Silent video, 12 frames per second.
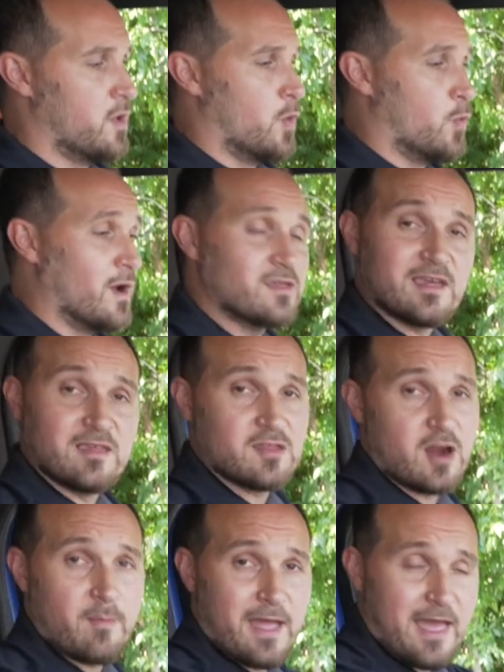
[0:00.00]
Once I
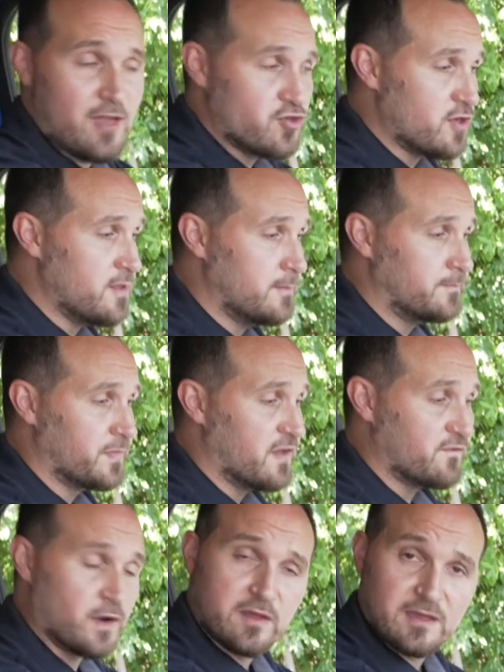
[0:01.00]
start my engine,
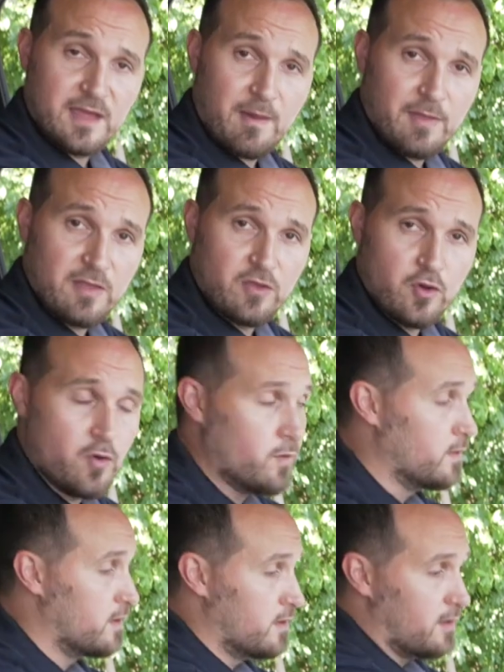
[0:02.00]
first thing I'm going to do
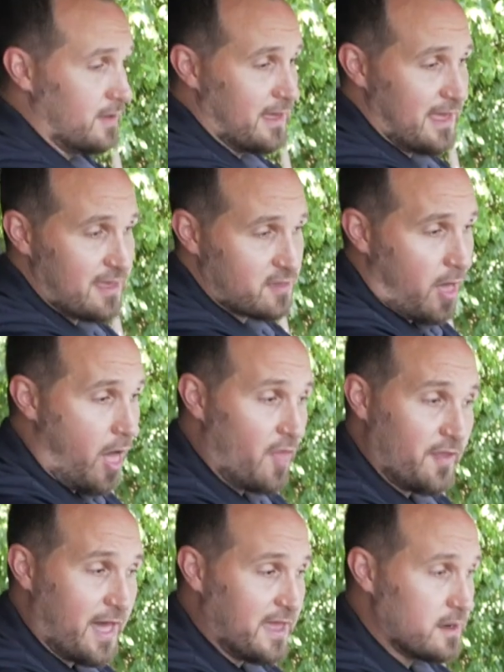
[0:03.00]
is all
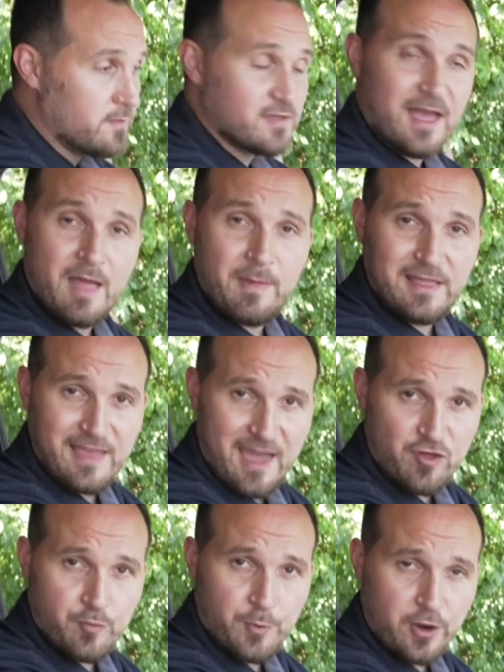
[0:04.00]
the items on my
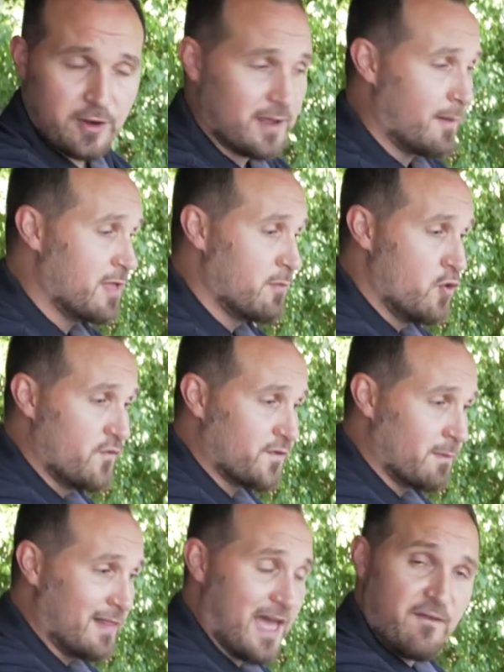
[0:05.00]
dashboard. I'm going to move
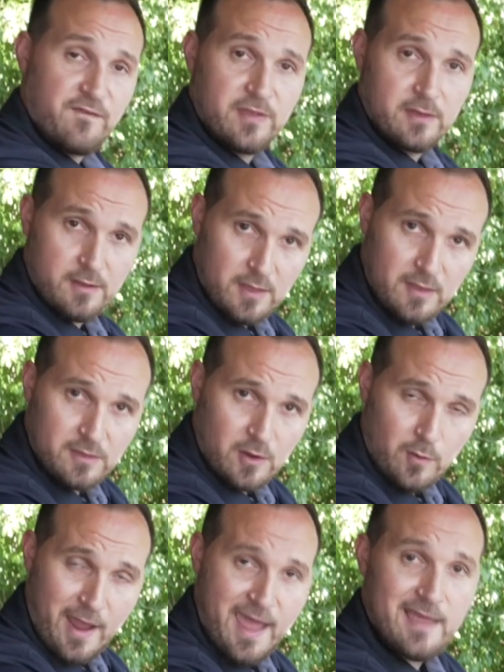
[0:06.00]
from left to
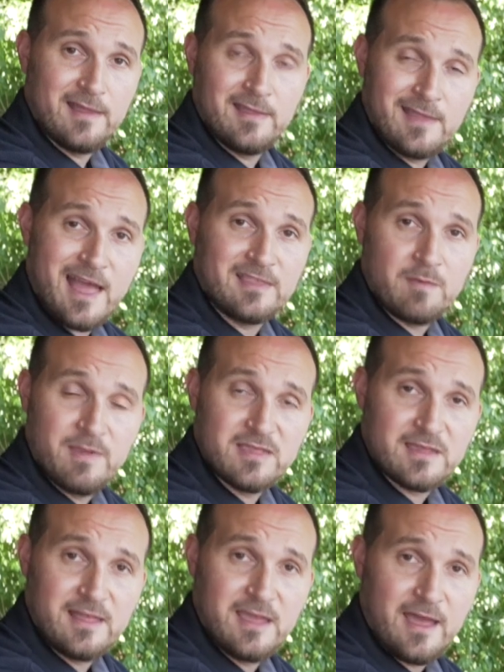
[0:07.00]
right, not to
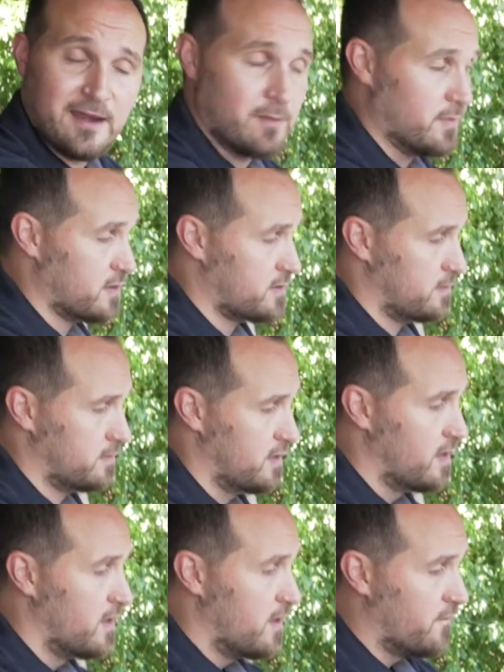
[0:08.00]
miss any items.
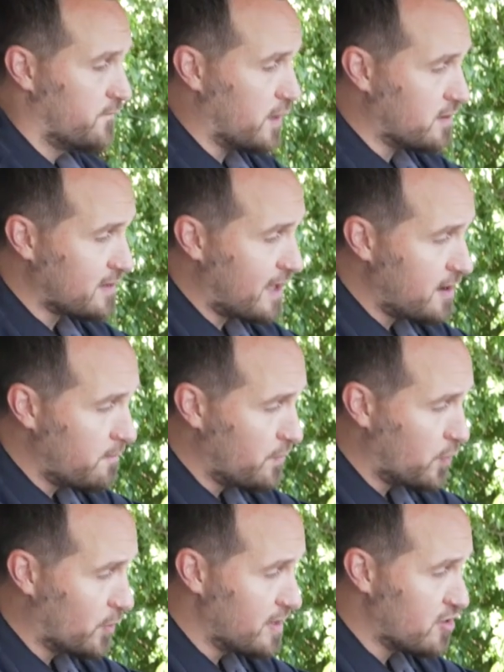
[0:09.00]
First item,
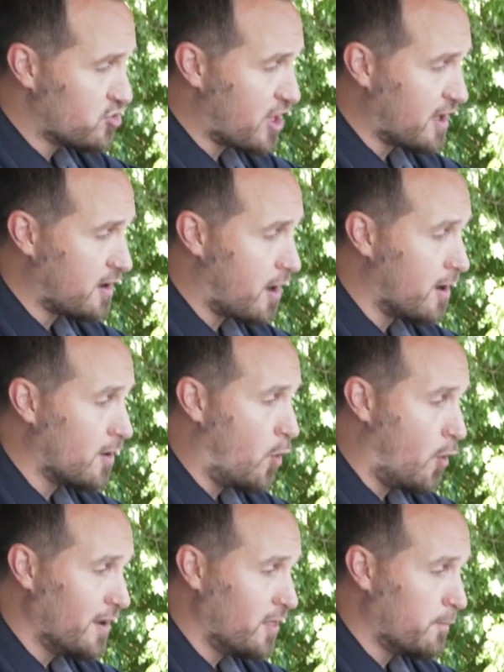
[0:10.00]
we're going to check our
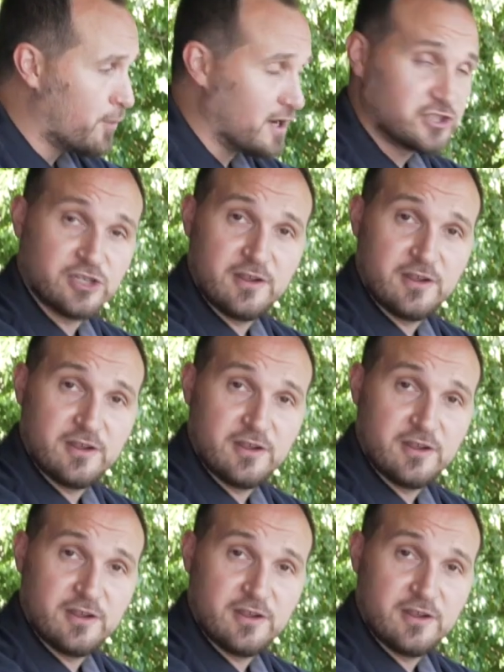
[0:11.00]
oil pressure